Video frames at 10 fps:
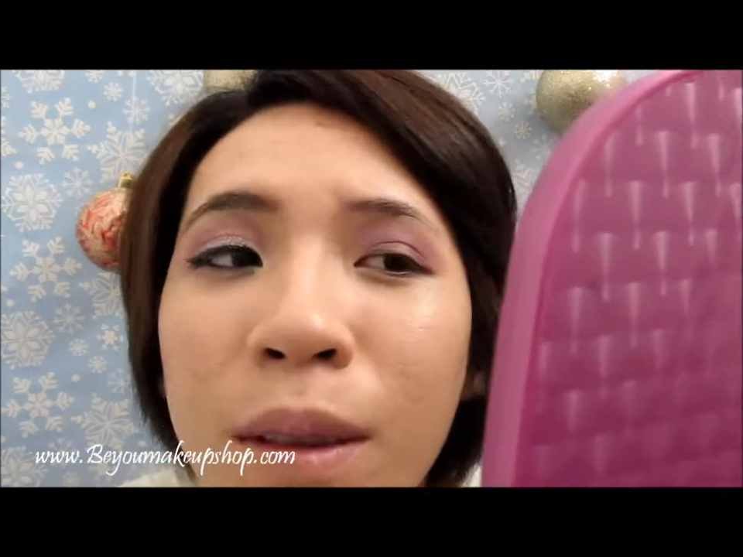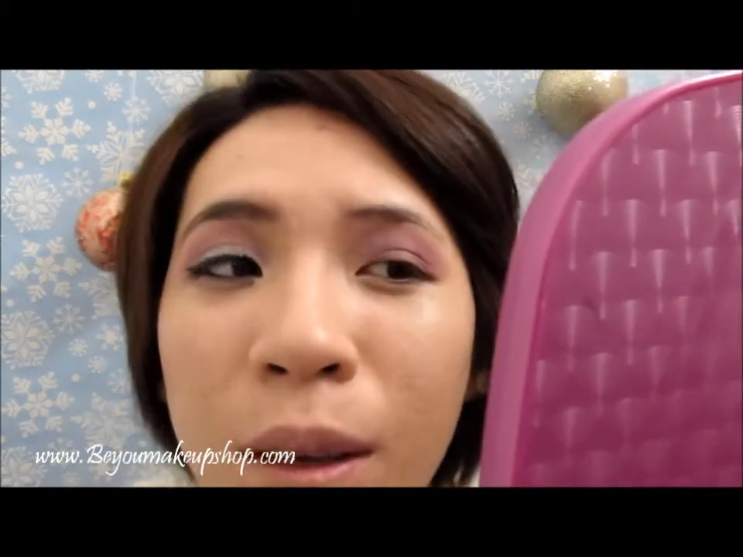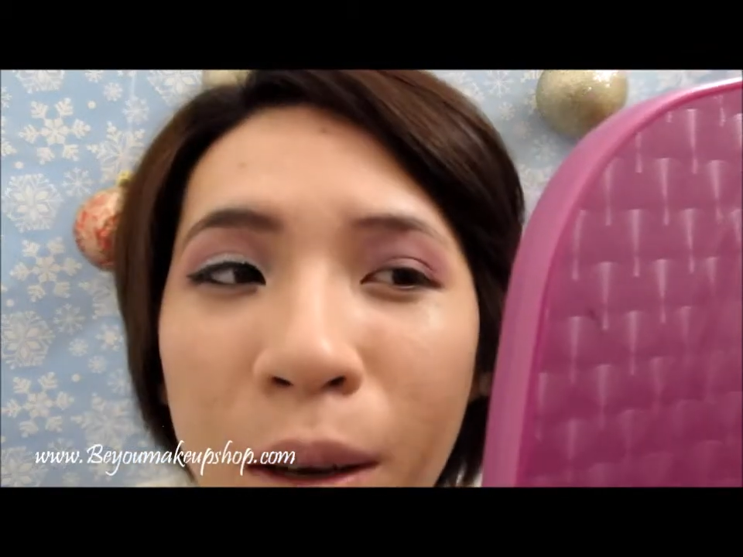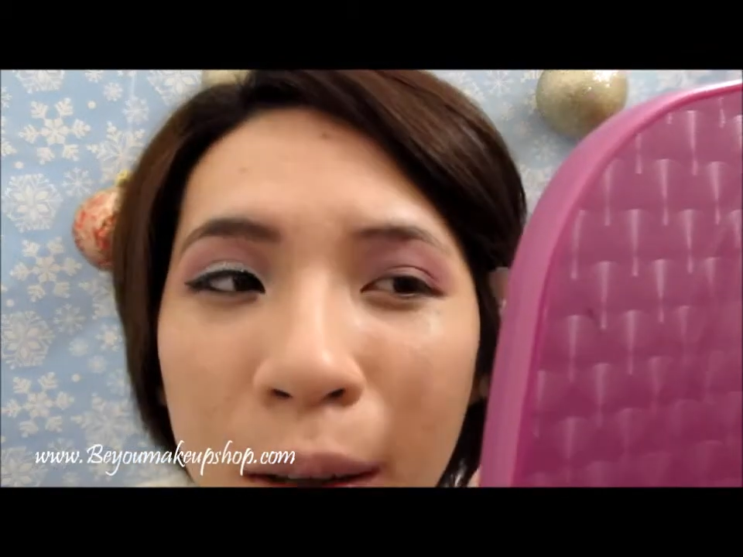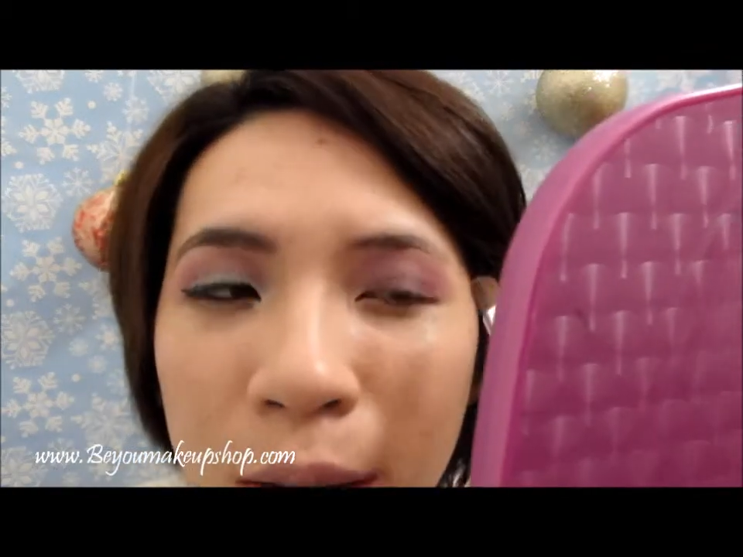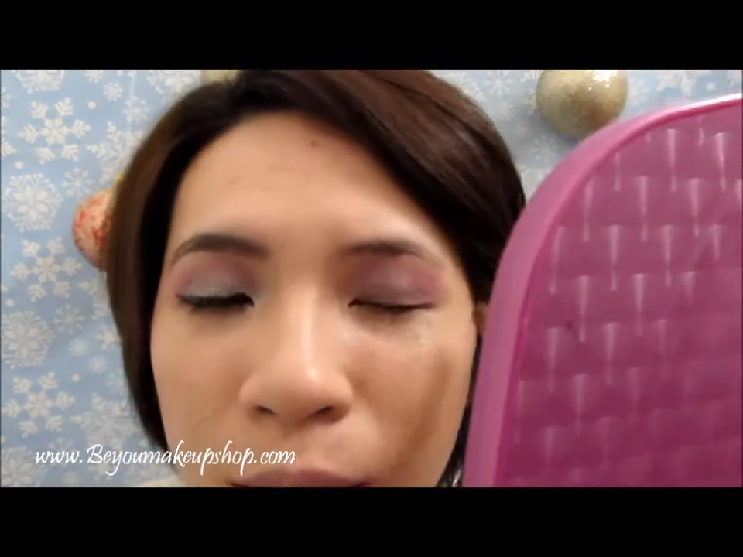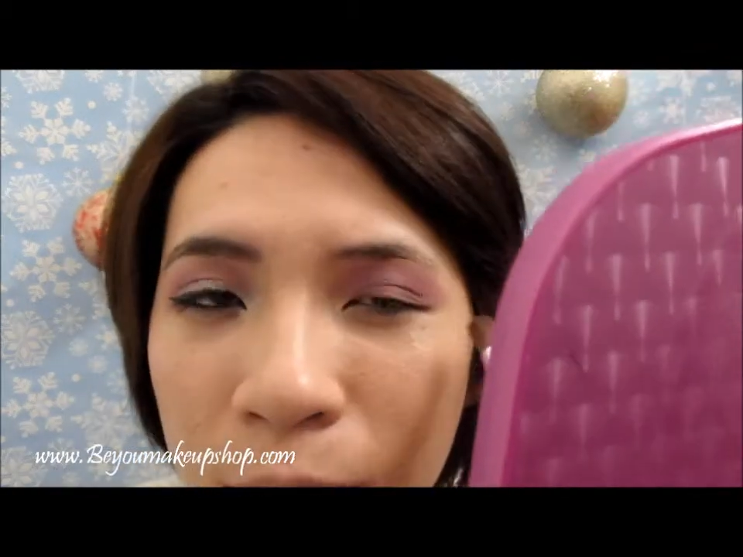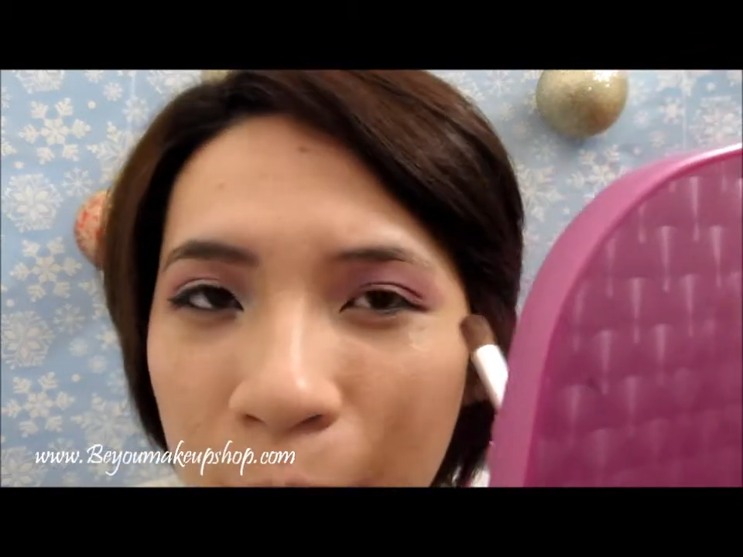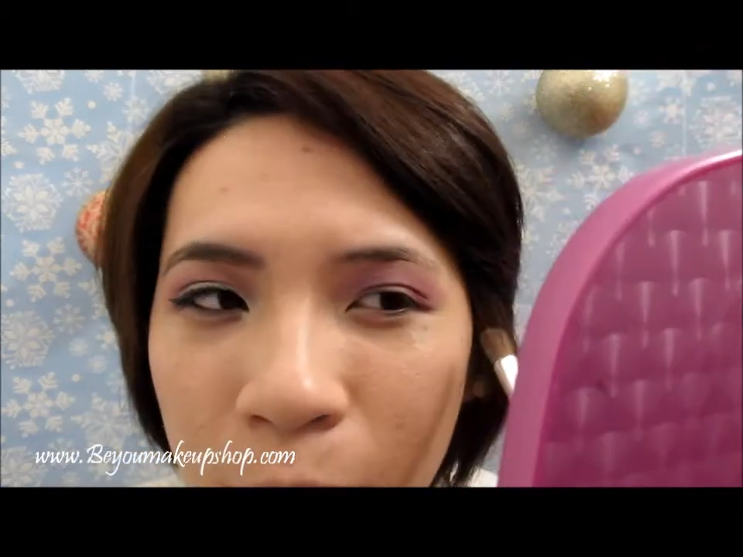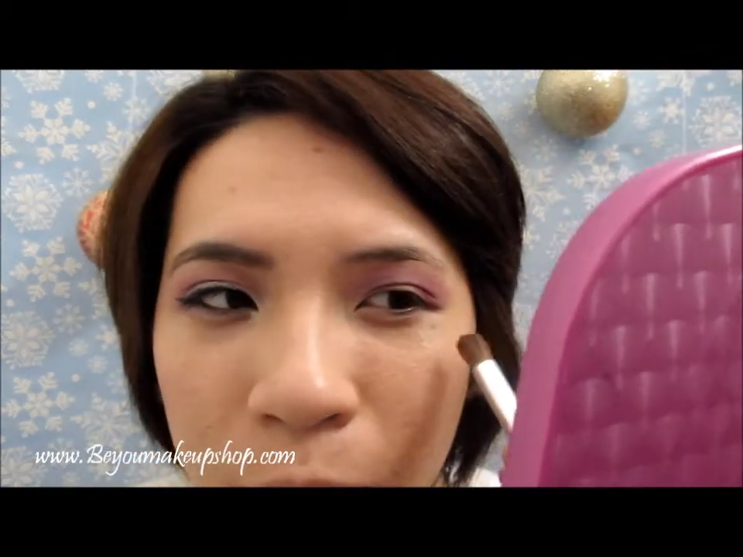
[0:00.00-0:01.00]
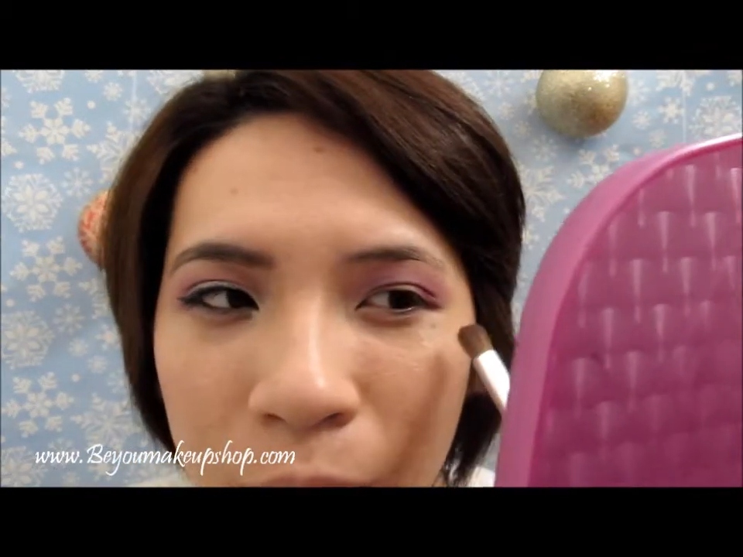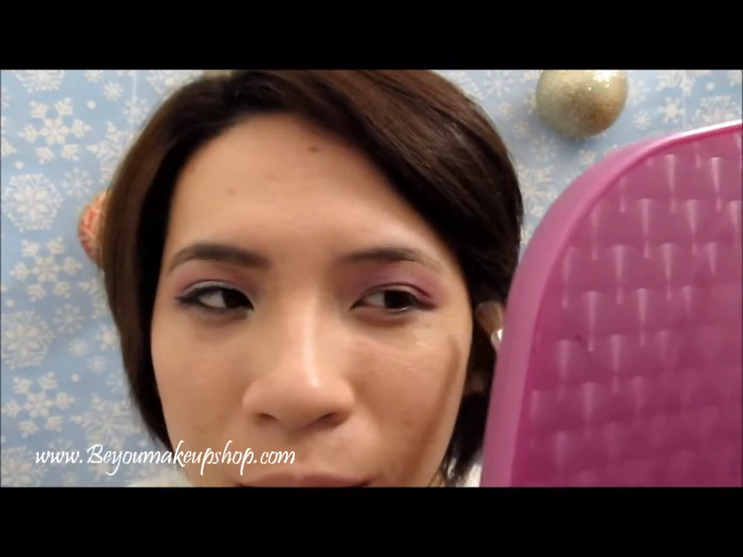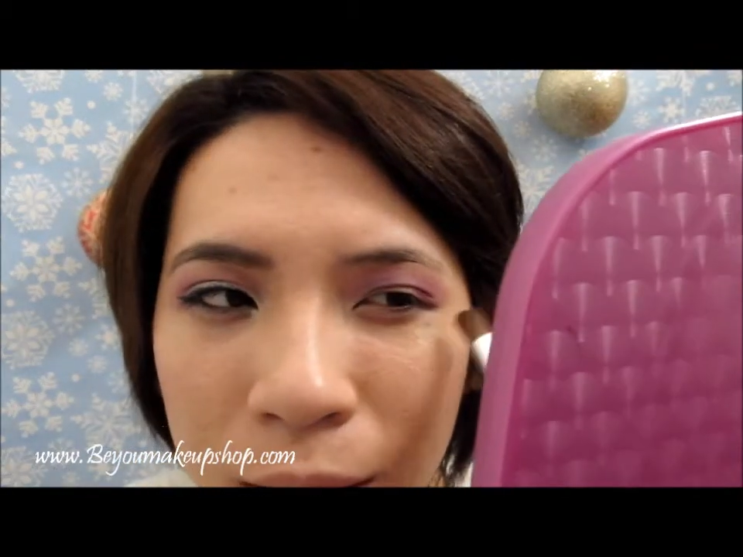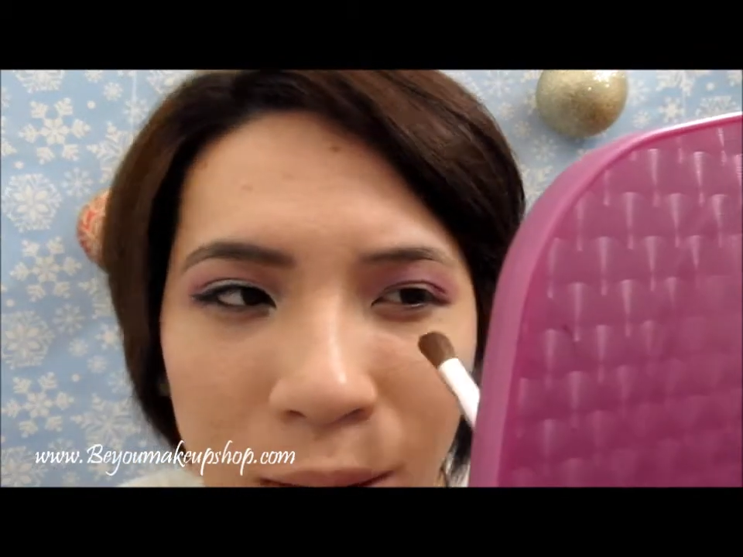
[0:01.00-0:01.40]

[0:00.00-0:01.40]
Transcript: the colors from your crease